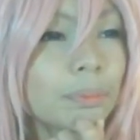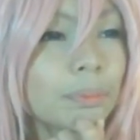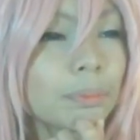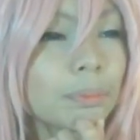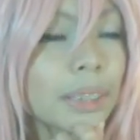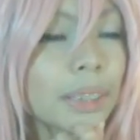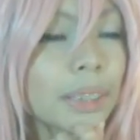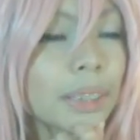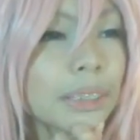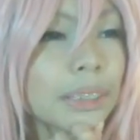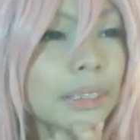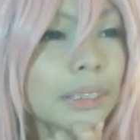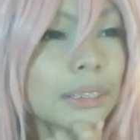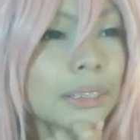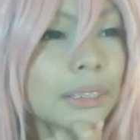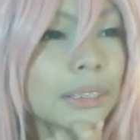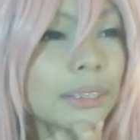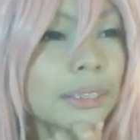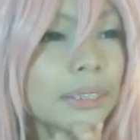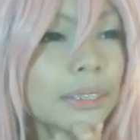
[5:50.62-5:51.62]
This is
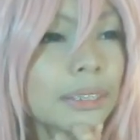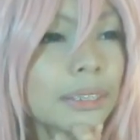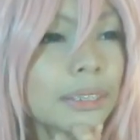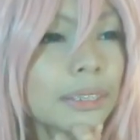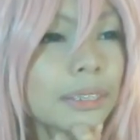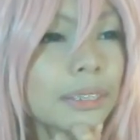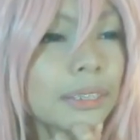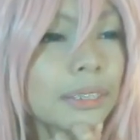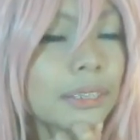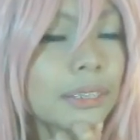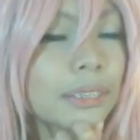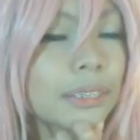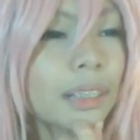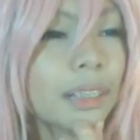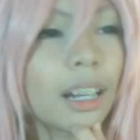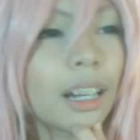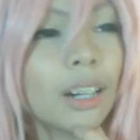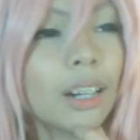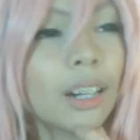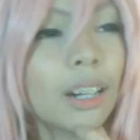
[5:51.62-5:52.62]

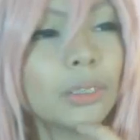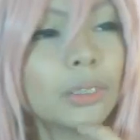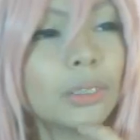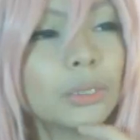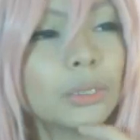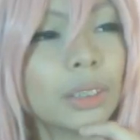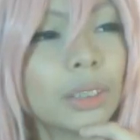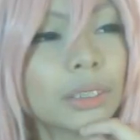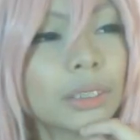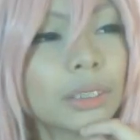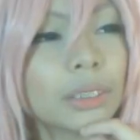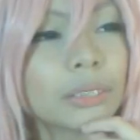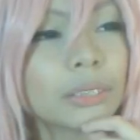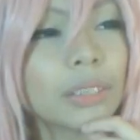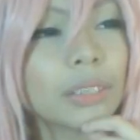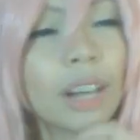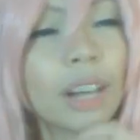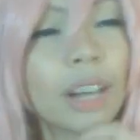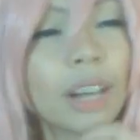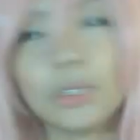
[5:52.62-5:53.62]
how do I
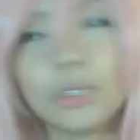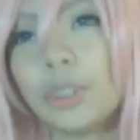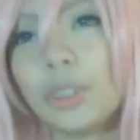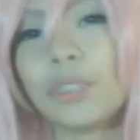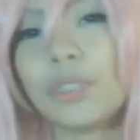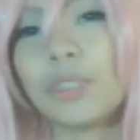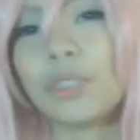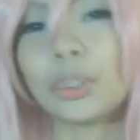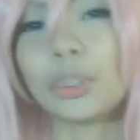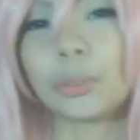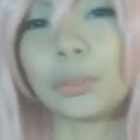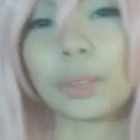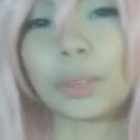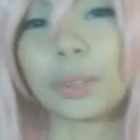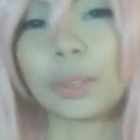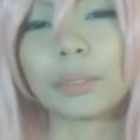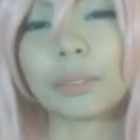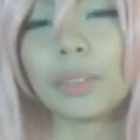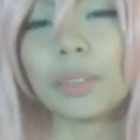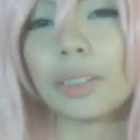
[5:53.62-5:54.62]
how do you even do it?
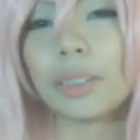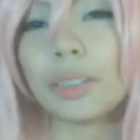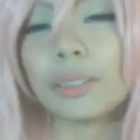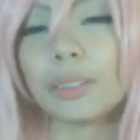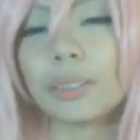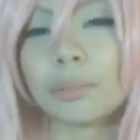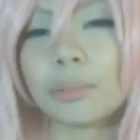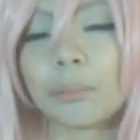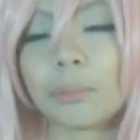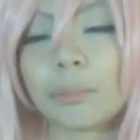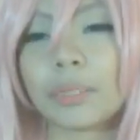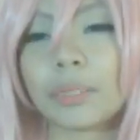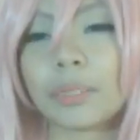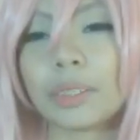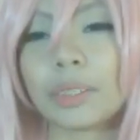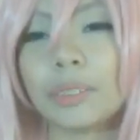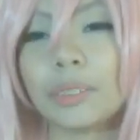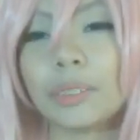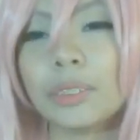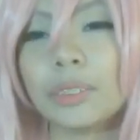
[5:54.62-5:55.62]
Well,
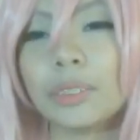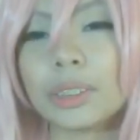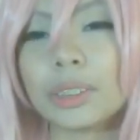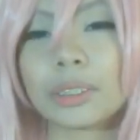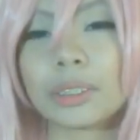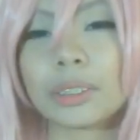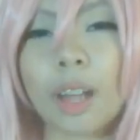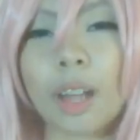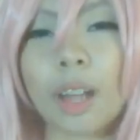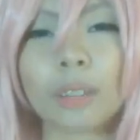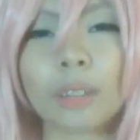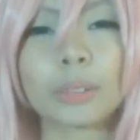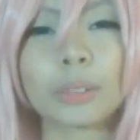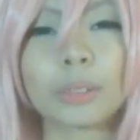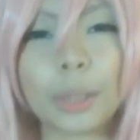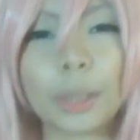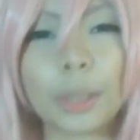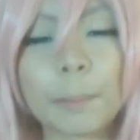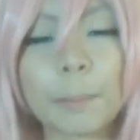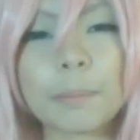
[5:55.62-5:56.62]
you just talk to
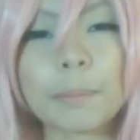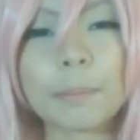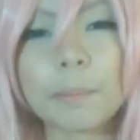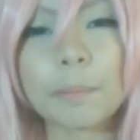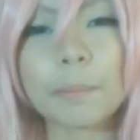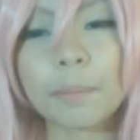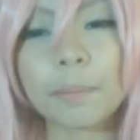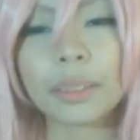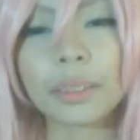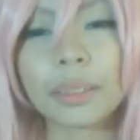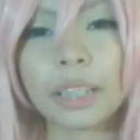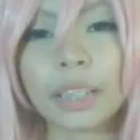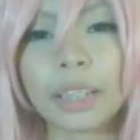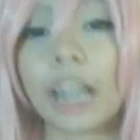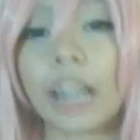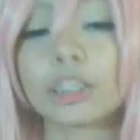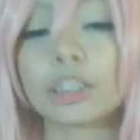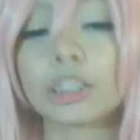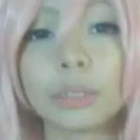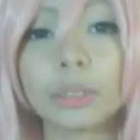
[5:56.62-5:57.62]
them
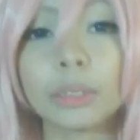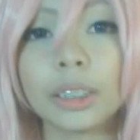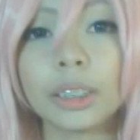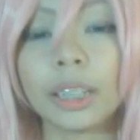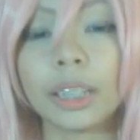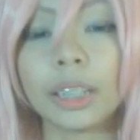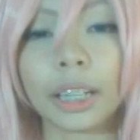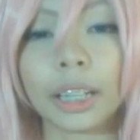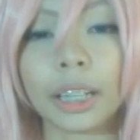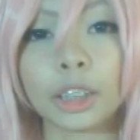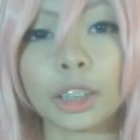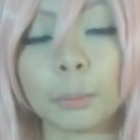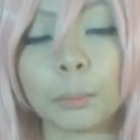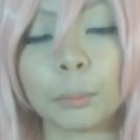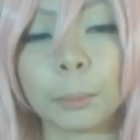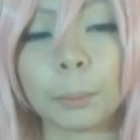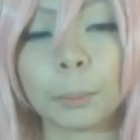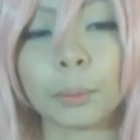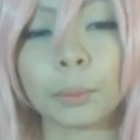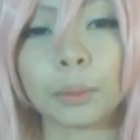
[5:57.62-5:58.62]
casually like any
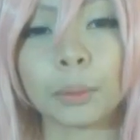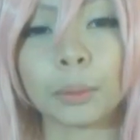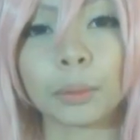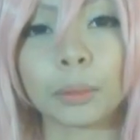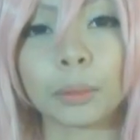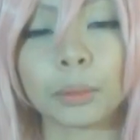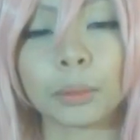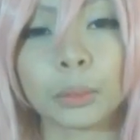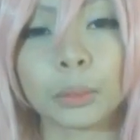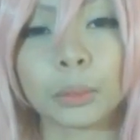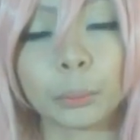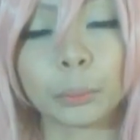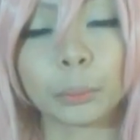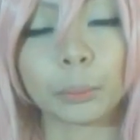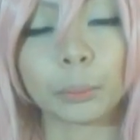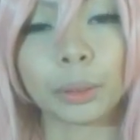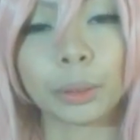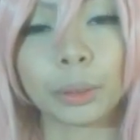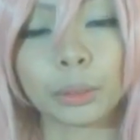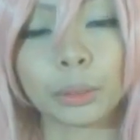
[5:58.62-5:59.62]
people
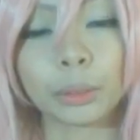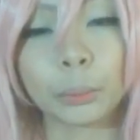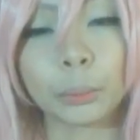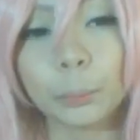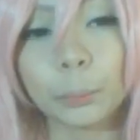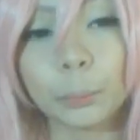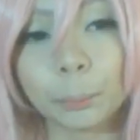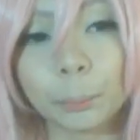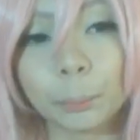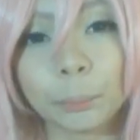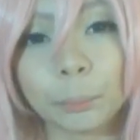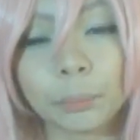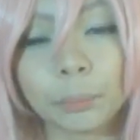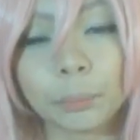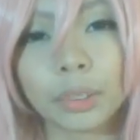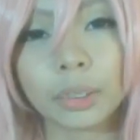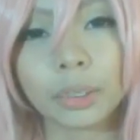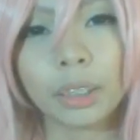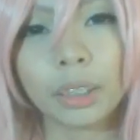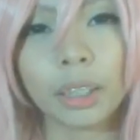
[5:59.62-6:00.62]
will do.
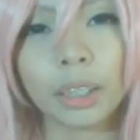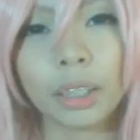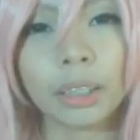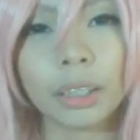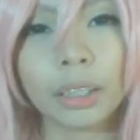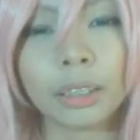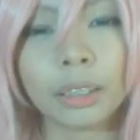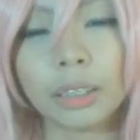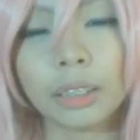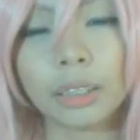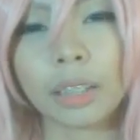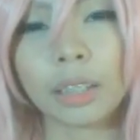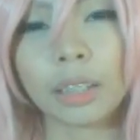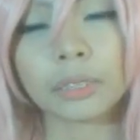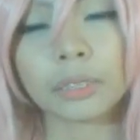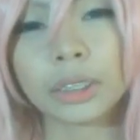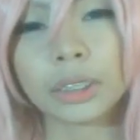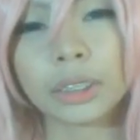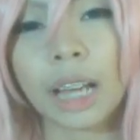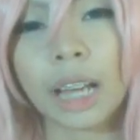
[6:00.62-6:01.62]
And yeah,
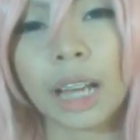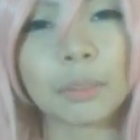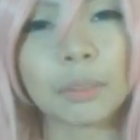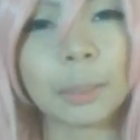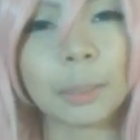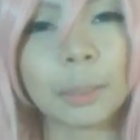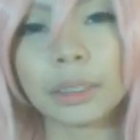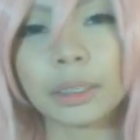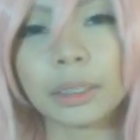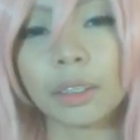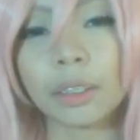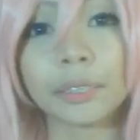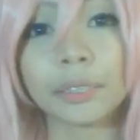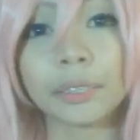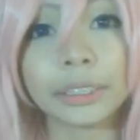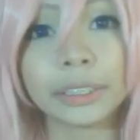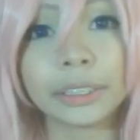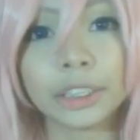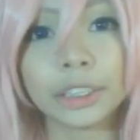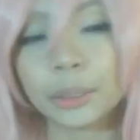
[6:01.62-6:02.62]
just have a basic
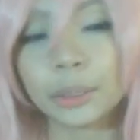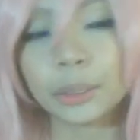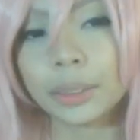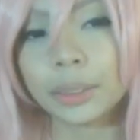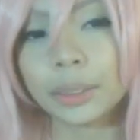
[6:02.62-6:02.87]
conversation with